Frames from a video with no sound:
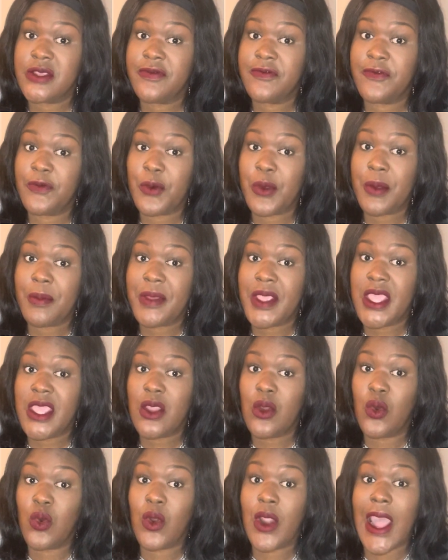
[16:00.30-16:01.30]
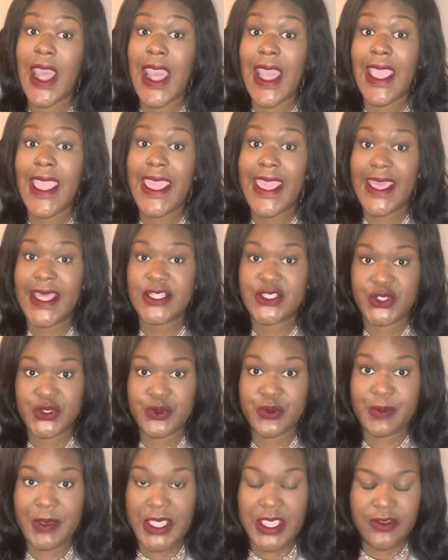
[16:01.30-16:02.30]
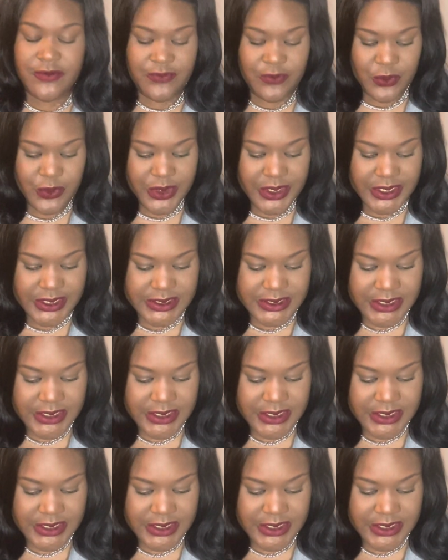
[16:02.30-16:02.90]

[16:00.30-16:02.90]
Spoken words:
for me, or I had to pay for it.